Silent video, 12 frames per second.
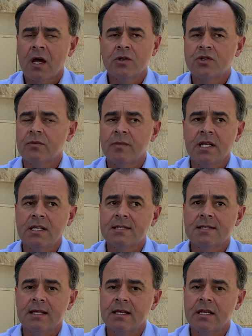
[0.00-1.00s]
think. Oh,
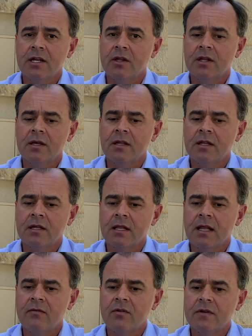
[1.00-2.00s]
tremendously. You know, the
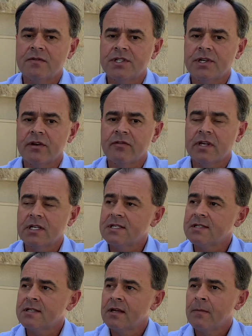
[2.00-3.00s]
level of
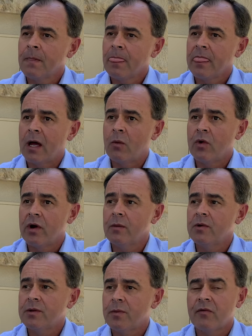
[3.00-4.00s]
service that we're
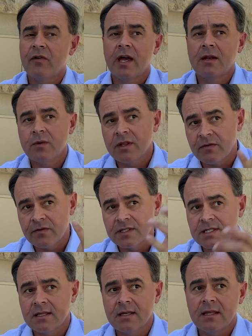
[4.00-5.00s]
able to provide with the
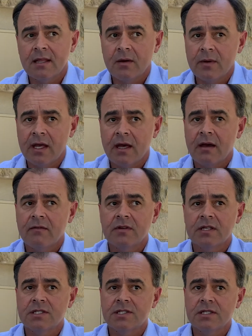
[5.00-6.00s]
facility that we have
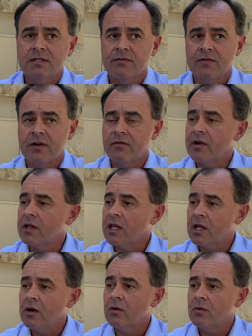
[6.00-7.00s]
is just very, very
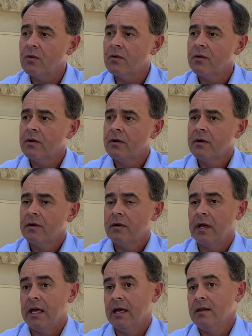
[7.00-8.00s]
low.
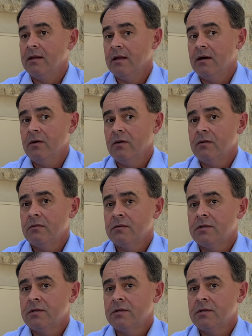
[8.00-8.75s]
Mm-hmm. And, you know,